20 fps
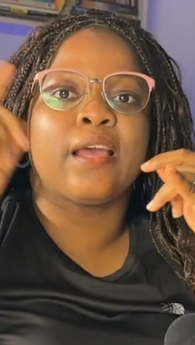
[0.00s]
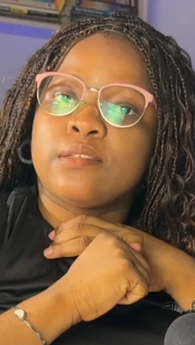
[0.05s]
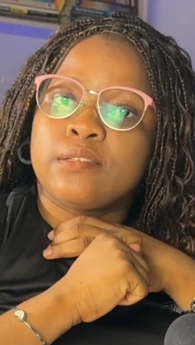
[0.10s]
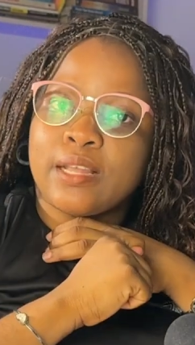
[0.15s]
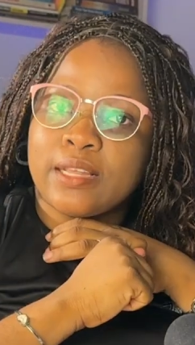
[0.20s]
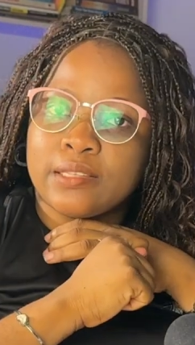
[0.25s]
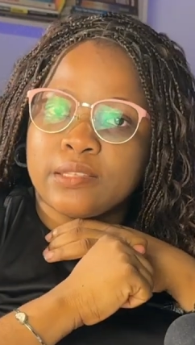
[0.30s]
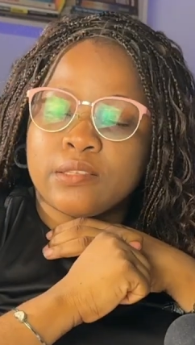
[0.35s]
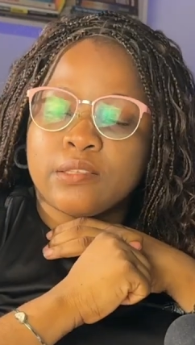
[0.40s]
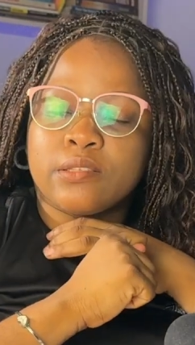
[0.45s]

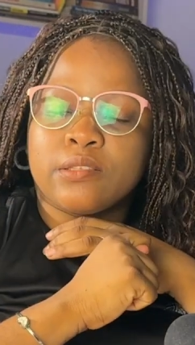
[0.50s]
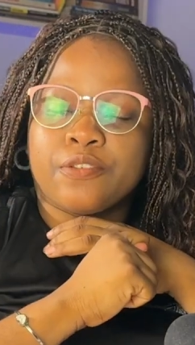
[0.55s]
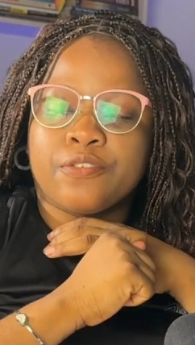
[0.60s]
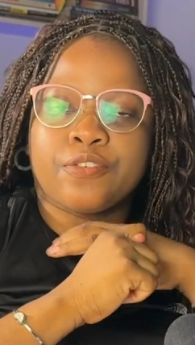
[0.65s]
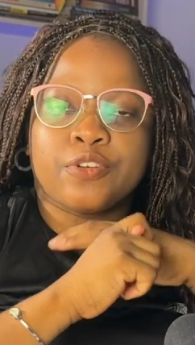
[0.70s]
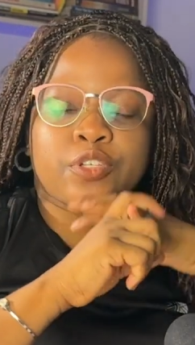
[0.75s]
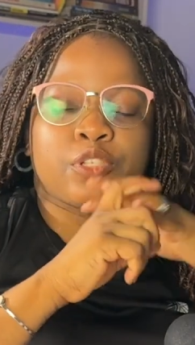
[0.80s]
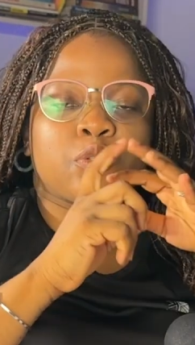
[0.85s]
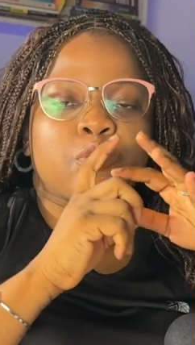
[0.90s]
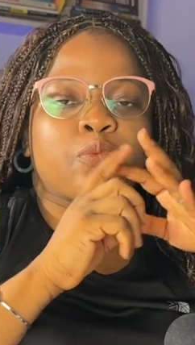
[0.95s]
That's the
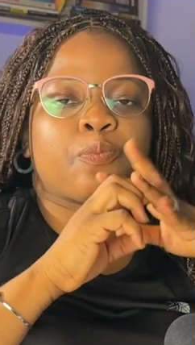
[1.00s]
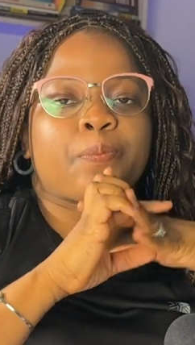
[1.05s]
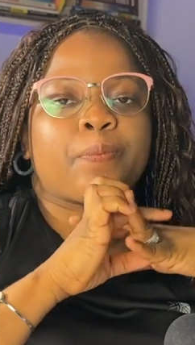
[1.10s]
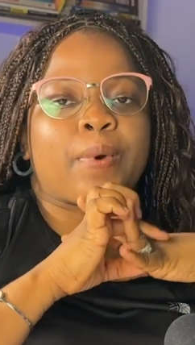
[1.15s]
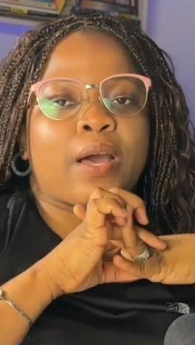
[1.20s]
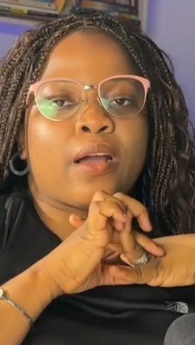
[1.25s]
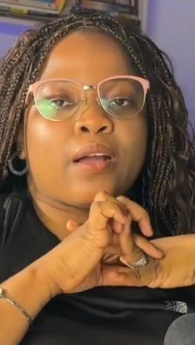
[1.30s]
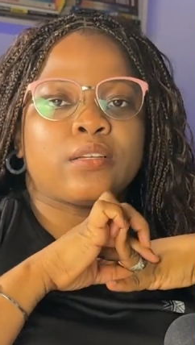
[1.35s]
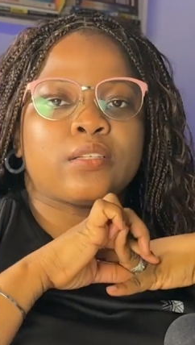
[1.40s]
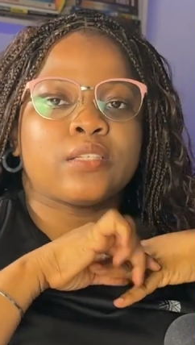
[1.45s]
first
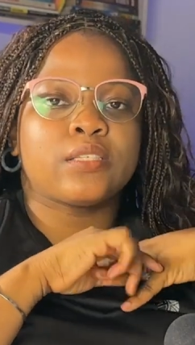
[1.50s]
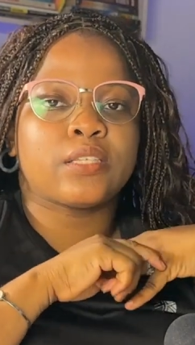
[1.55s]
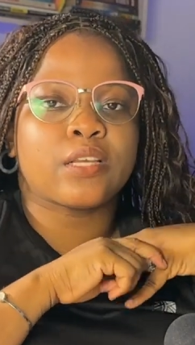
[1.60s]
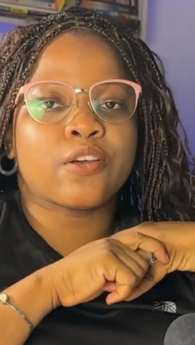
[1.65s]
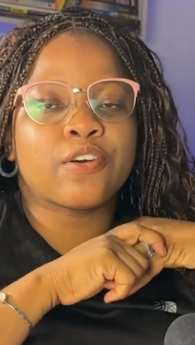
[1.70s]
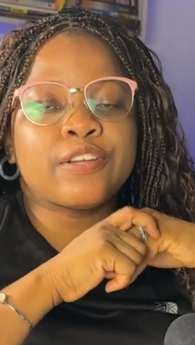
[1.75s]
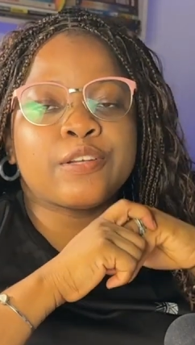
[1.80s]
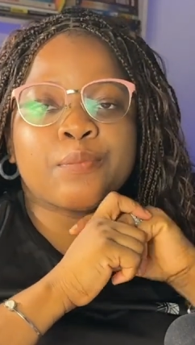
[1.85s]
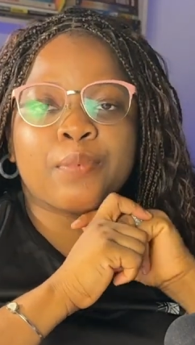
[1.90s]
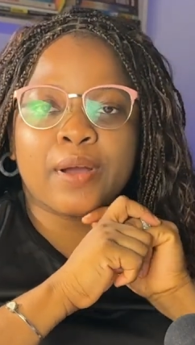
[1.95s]
part. The
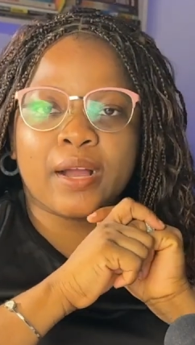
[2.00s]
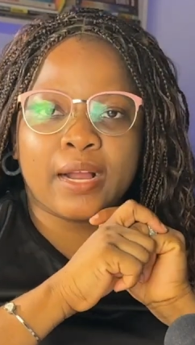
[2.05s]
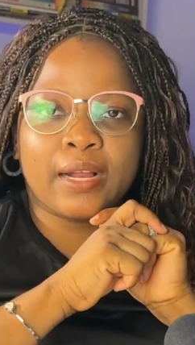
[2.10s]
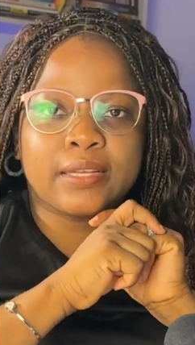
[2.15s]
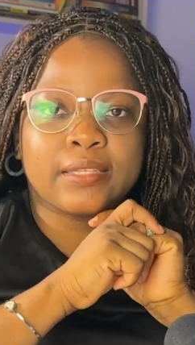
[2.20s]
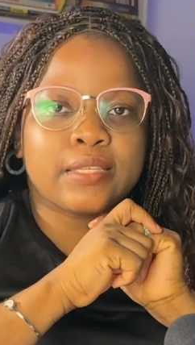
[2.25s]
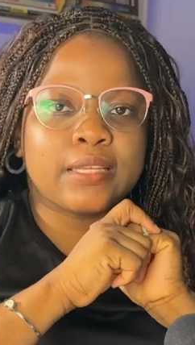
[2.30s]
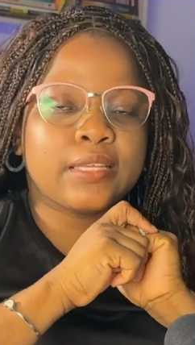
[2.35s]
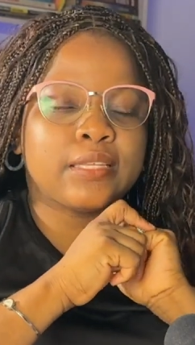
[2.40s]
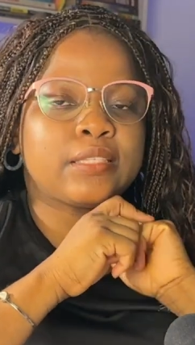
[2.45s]
second
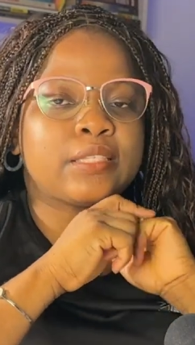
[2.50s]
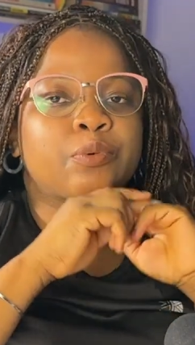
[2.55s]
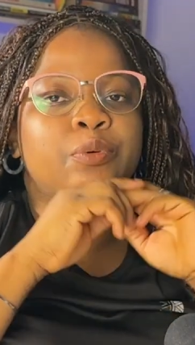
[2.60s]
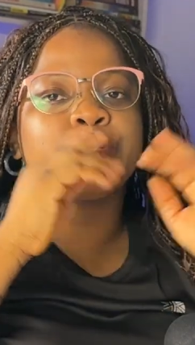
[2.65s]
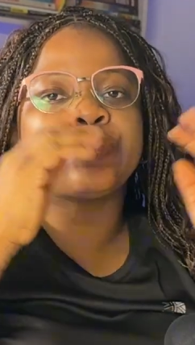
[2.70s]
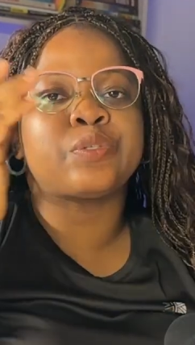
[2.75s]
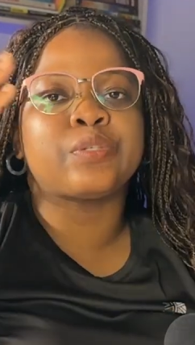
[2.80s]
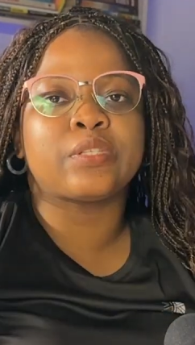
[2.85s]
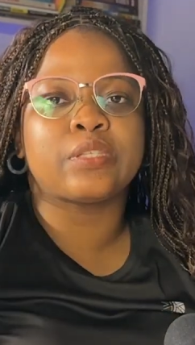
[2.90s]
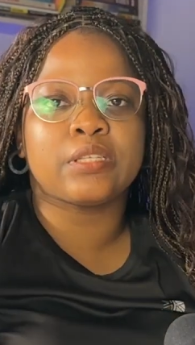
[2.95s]
part is they
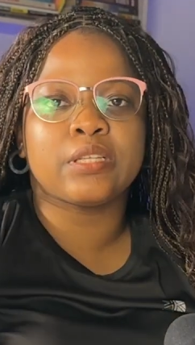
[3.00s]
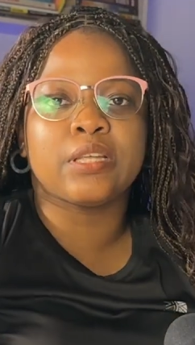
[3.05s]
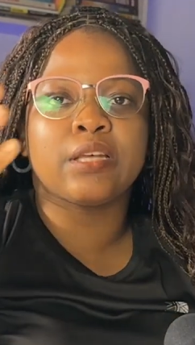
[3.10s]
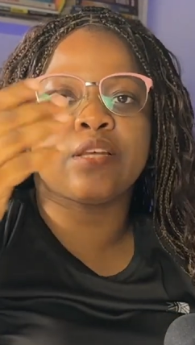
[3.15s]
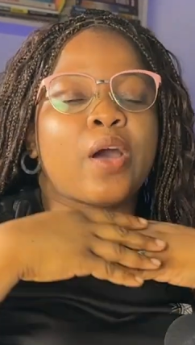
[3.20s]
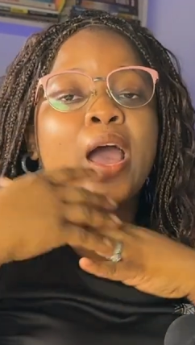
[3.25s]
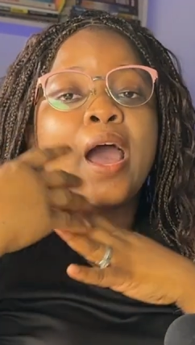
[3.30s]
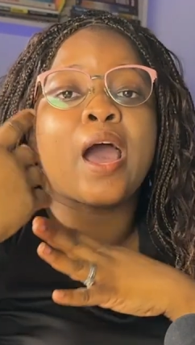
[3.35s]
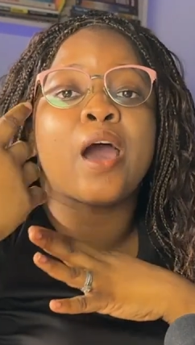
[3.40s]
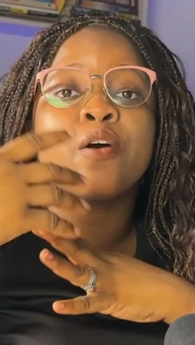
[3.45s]
want to see
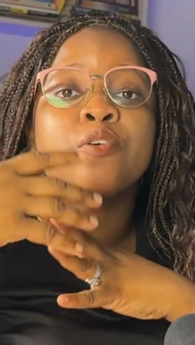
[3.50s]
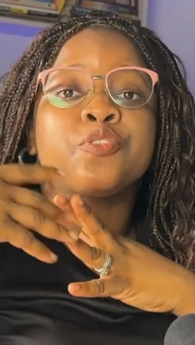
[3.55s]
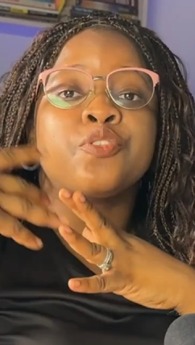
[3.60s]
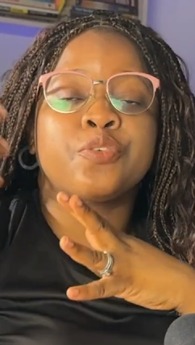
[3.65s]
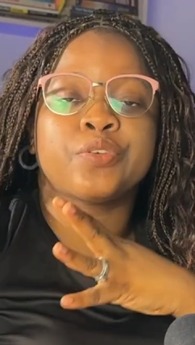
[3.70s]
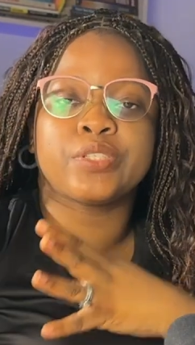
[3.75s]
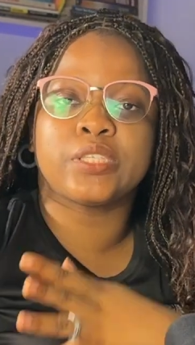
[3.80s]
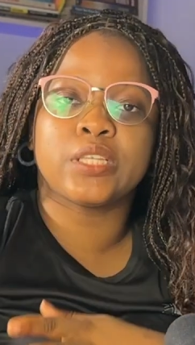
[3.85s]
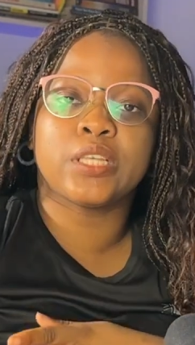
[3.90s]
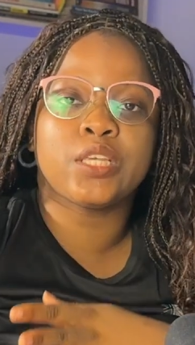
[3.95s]
how
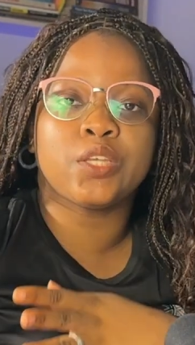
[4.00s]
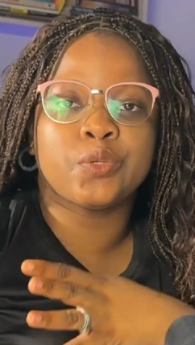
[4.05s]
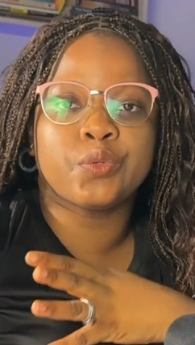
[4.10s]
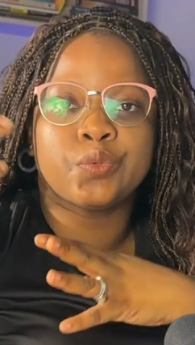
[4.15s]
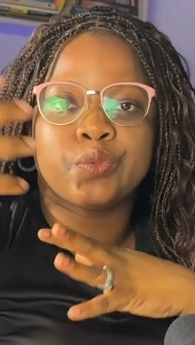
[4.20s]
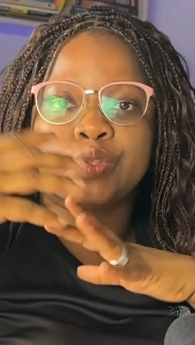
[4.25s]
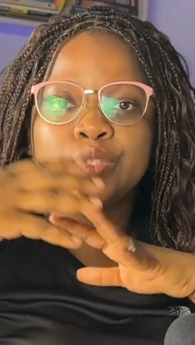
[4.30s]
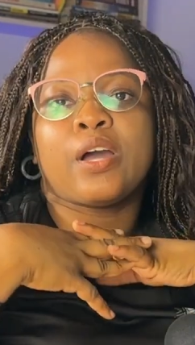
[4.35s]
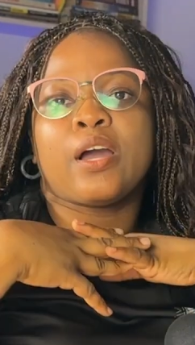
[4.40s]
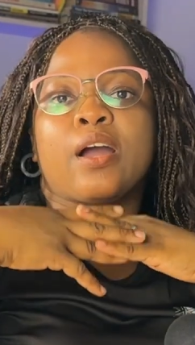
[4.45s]
your
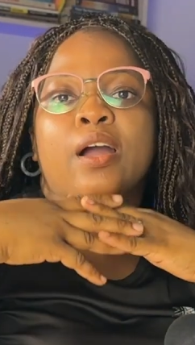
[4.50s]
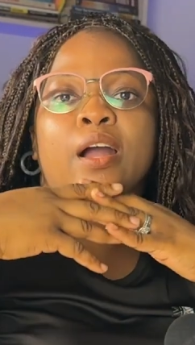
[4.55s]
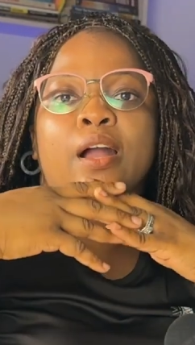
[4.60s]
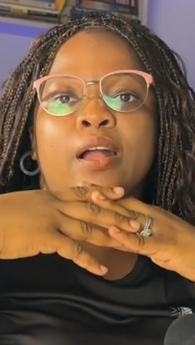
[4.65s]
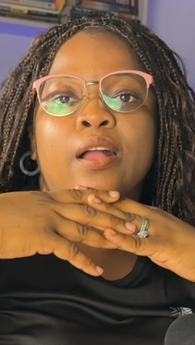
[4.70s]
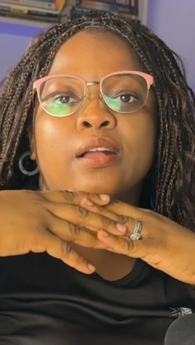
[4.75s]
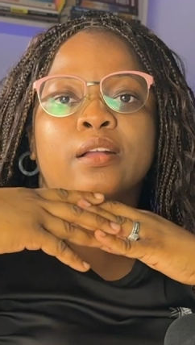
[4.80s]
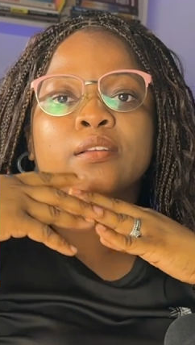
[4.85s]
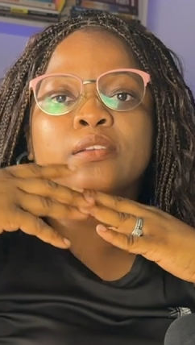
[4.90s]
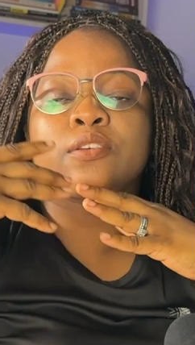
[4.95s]
skills
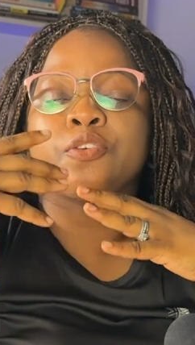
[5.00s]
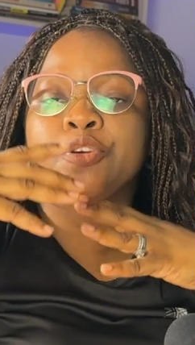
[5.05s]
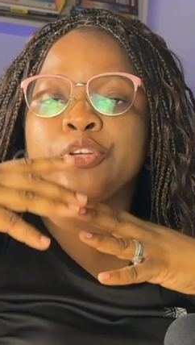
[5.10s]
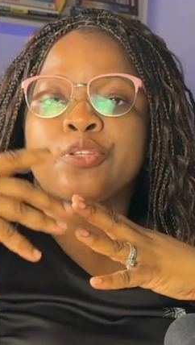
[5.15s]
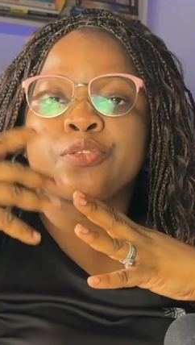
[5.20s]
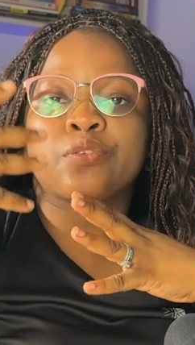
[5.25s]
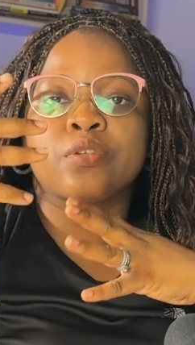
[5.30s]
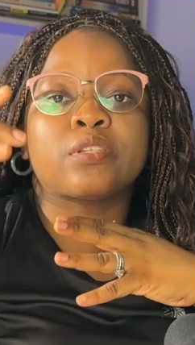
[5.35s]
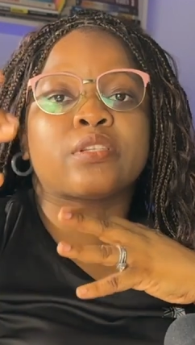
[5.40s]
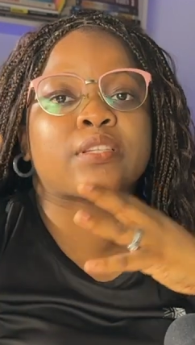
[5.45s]
are going
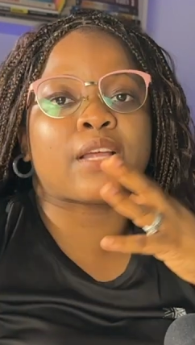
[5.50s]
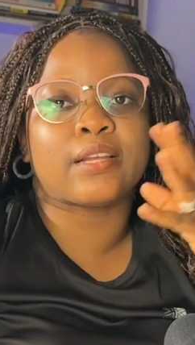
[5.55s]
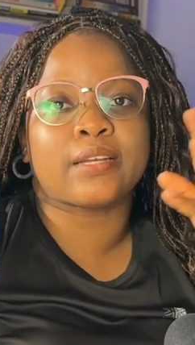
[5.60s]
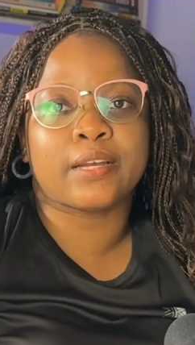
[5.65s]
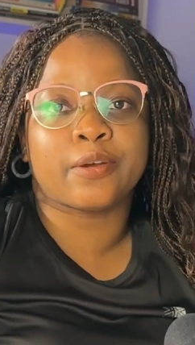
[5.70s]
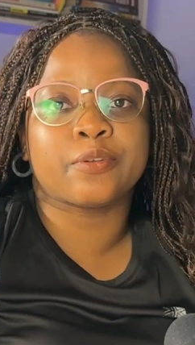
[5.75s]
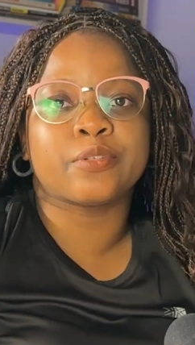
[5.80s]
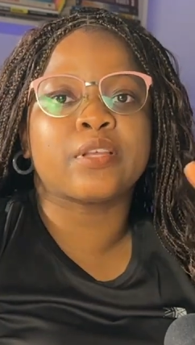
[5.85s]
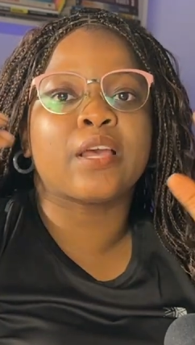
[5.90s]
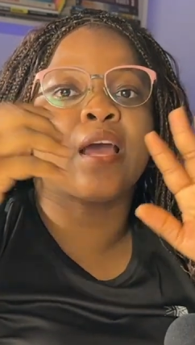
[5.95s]
to stand
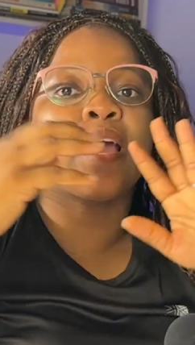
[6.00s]
out.